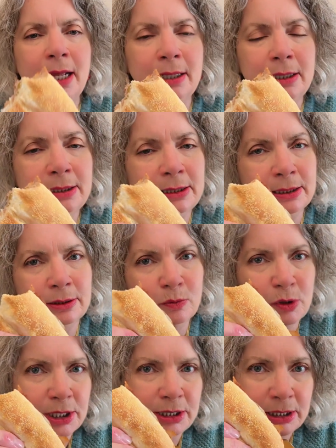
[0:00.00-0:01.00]
Now this is
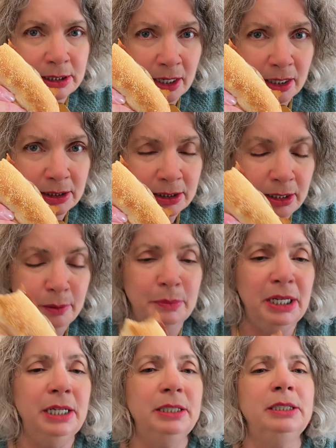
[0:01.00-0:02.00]
one saucy
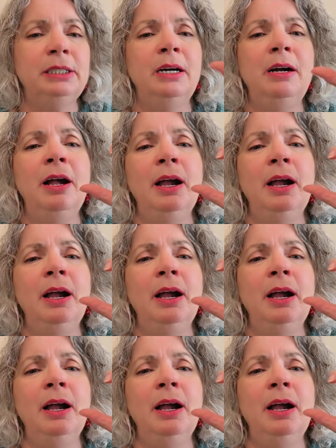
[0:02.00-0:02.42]
mess.